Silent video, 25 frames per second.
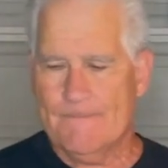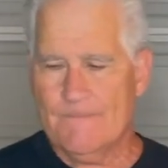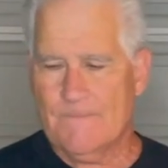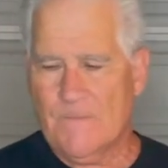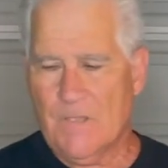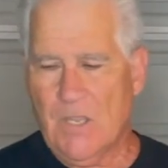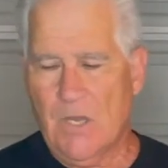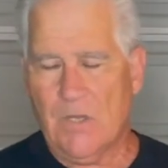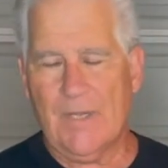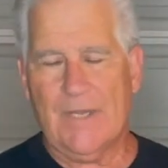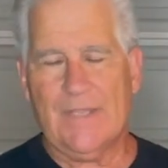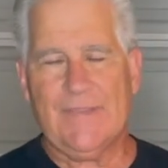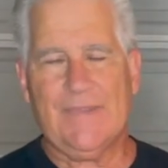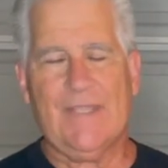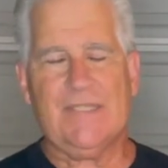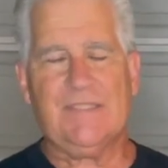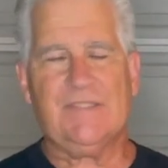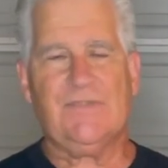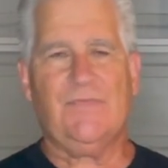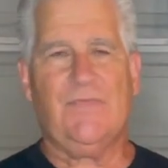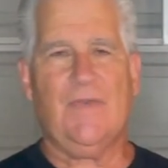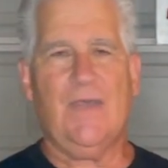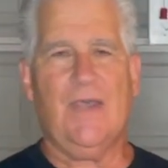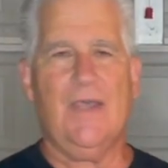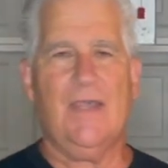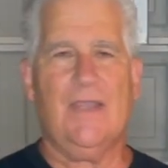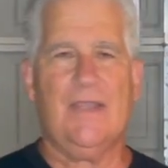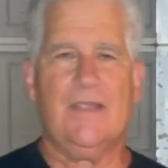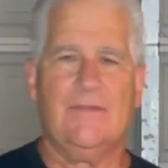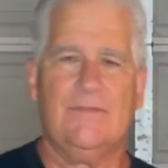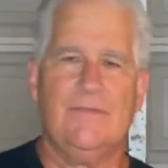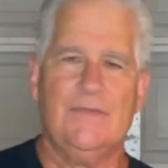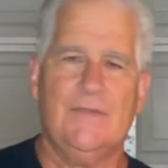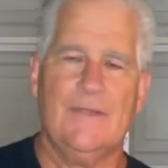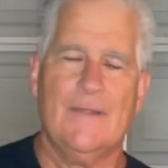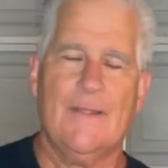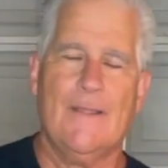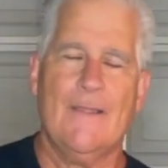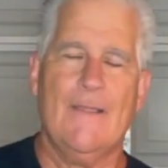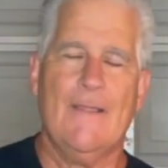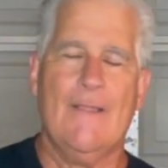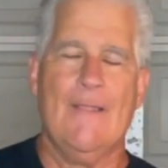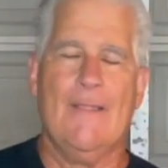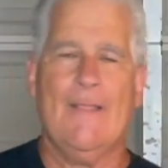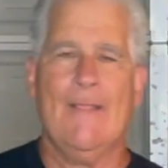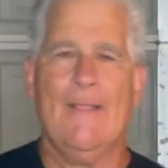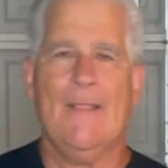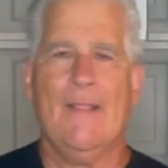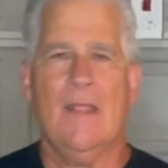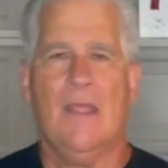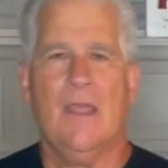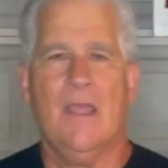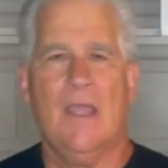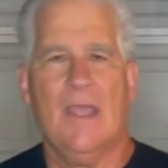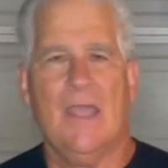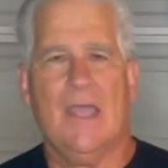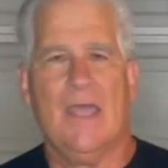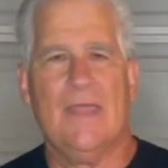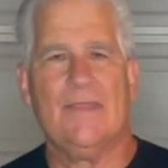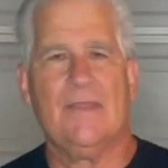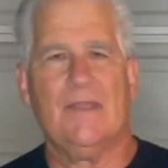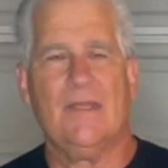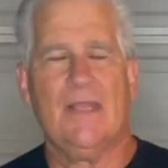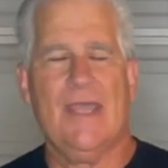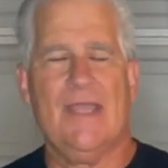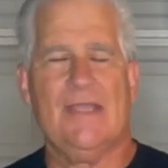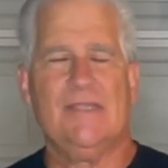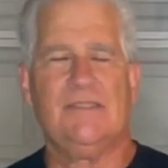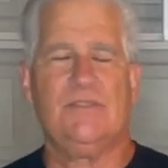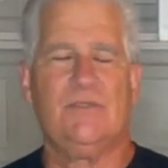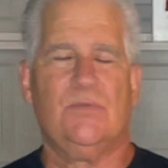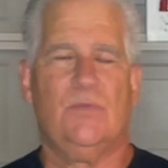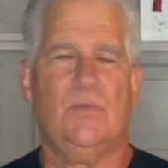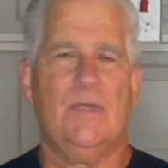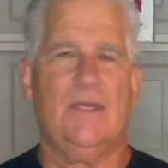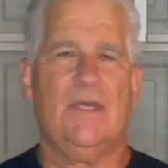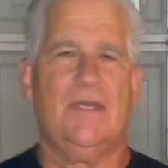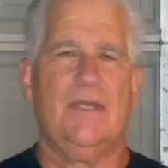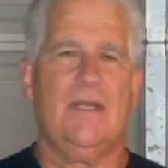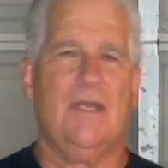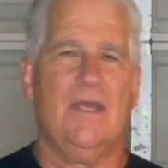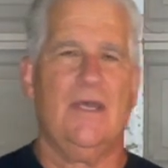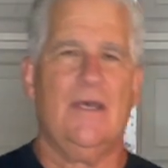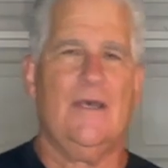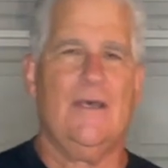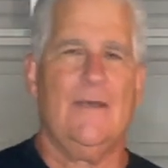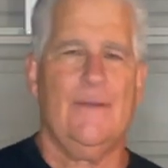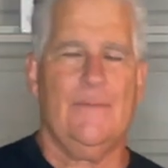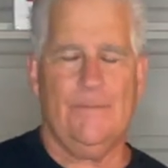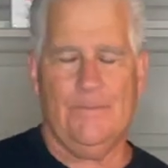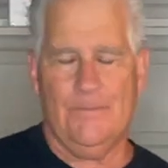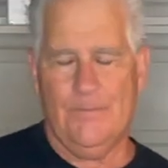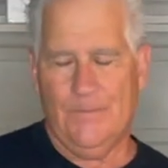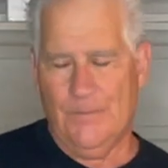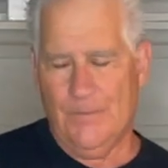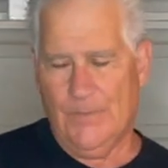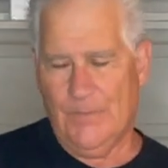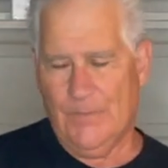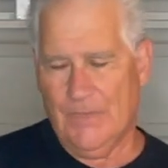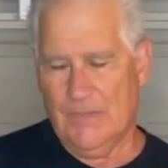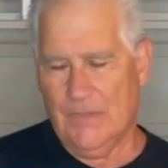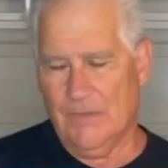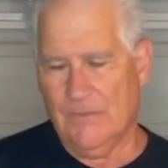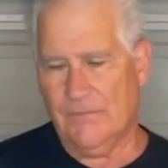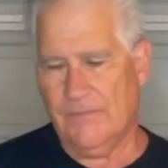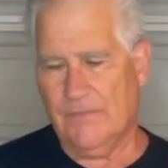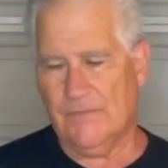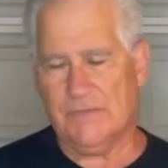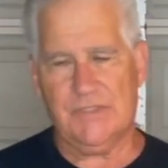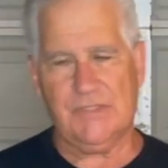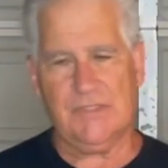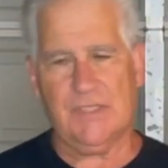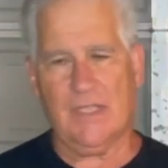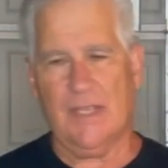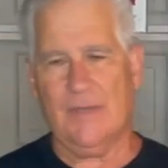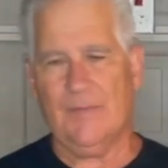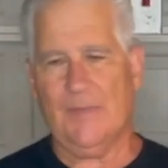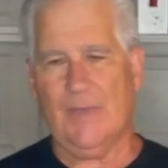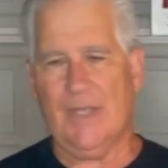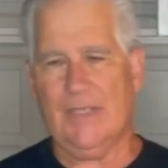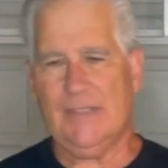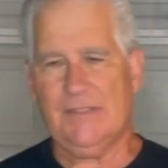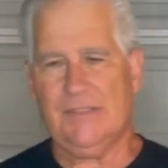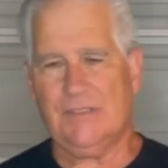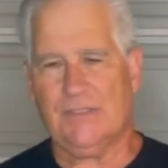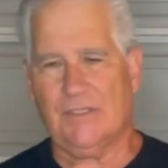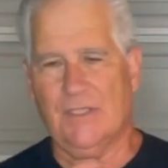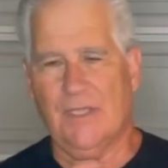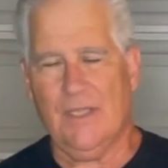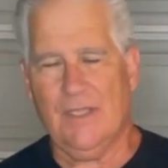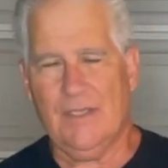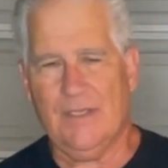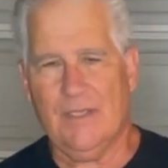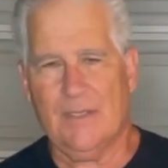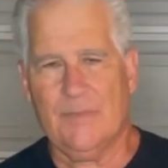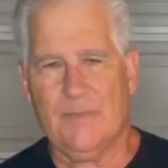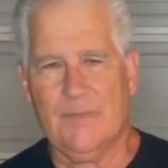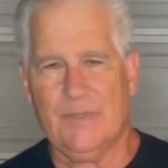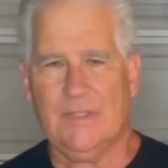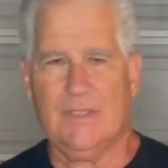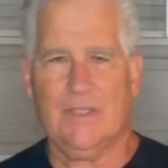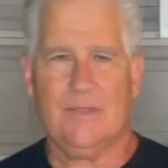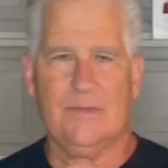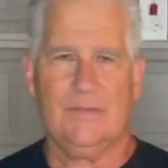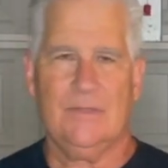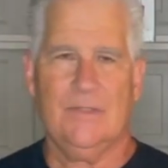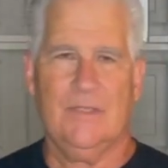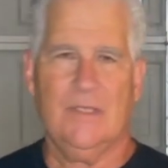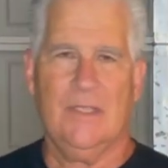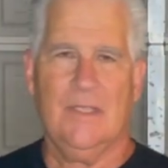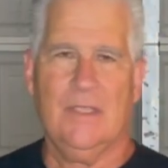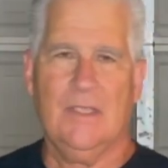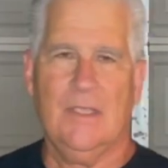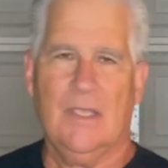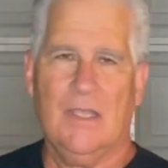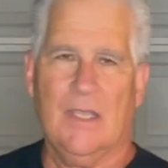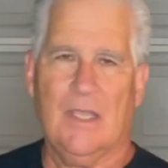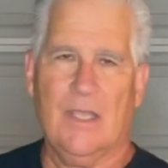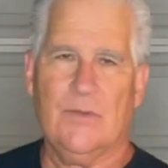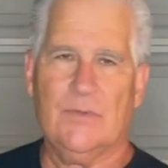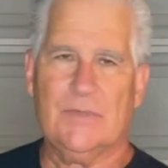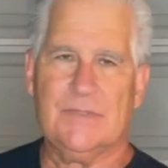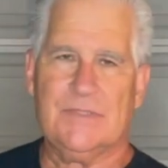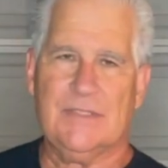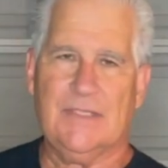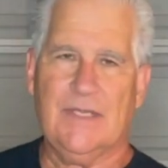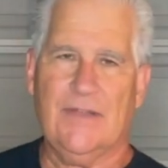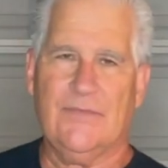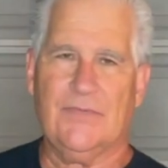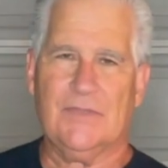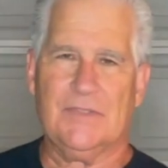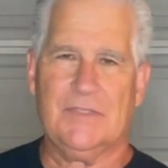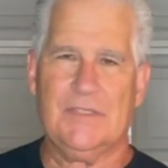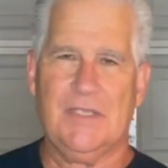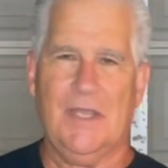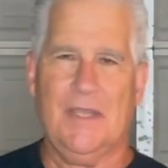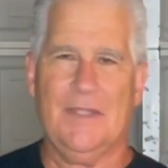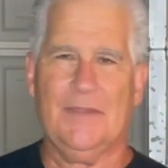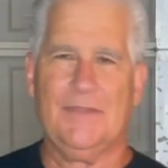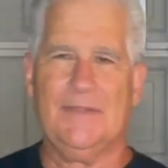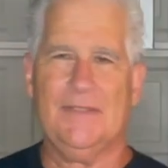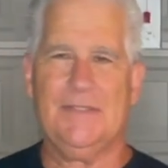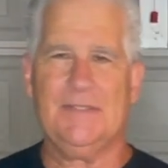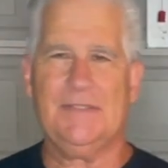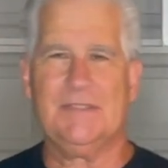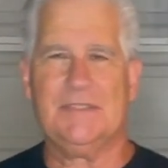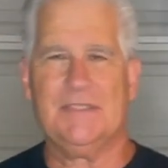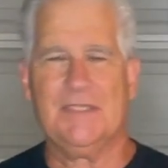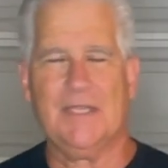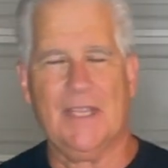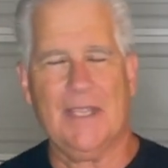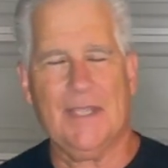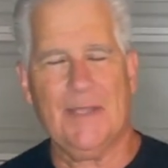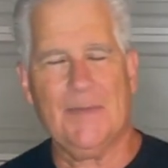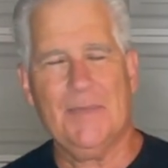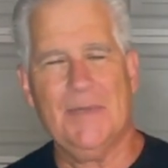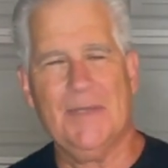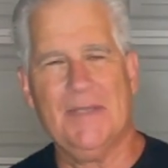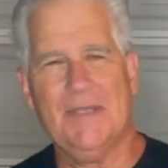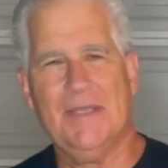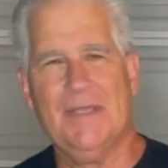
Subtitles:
all right, that's 5. And the last one, first time I saw it, I mean, I was never taught this jab.